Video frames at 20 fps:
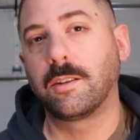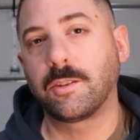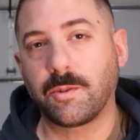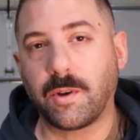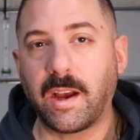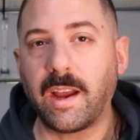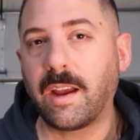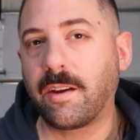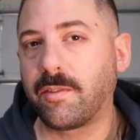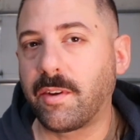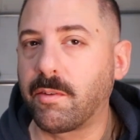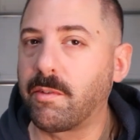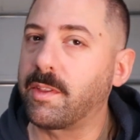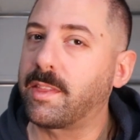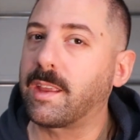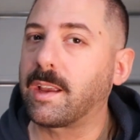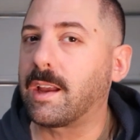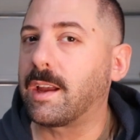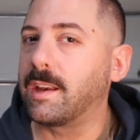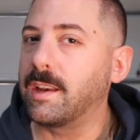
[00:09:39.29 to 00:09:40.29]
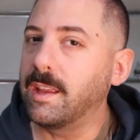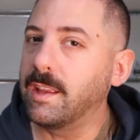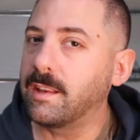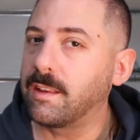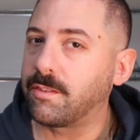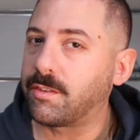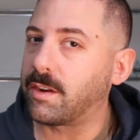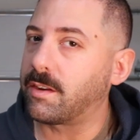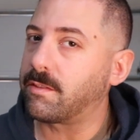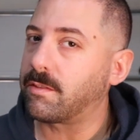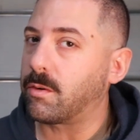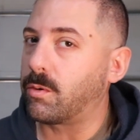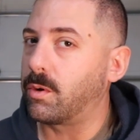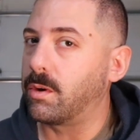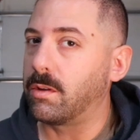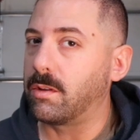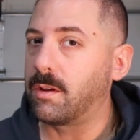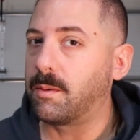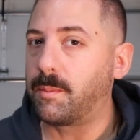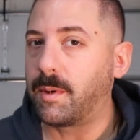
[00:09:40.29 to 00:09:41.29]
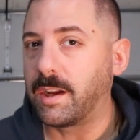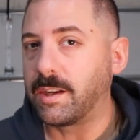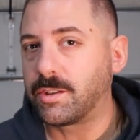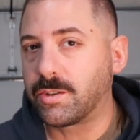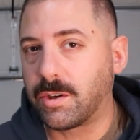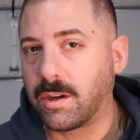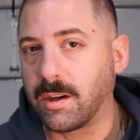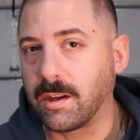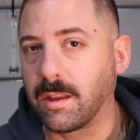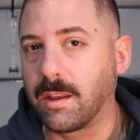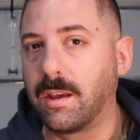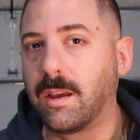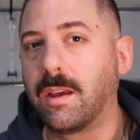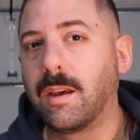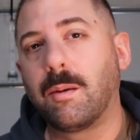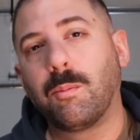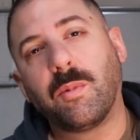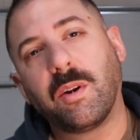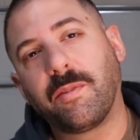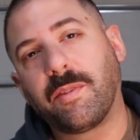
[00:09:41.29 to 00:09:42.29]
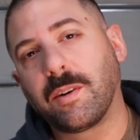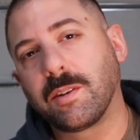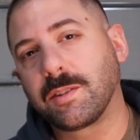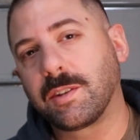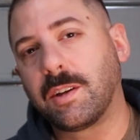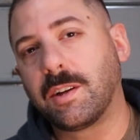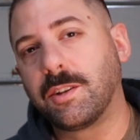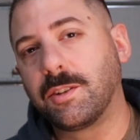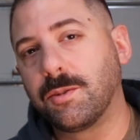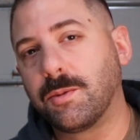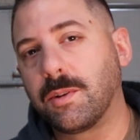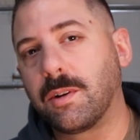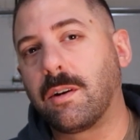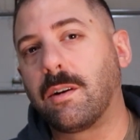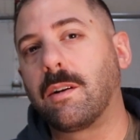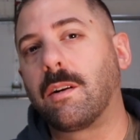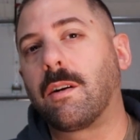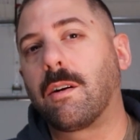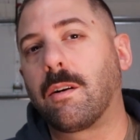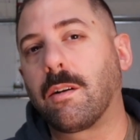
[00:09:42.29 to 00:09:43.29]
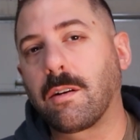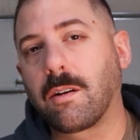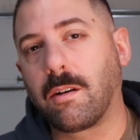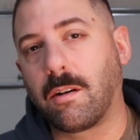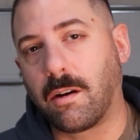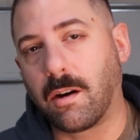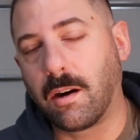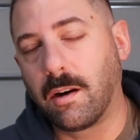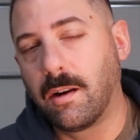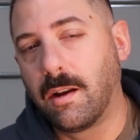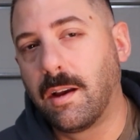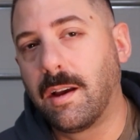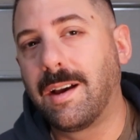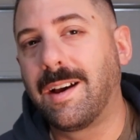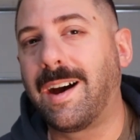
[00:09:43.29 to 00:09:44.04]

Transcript: So I have everything I need to change the oil on my truck, but if I was going to do it on her car,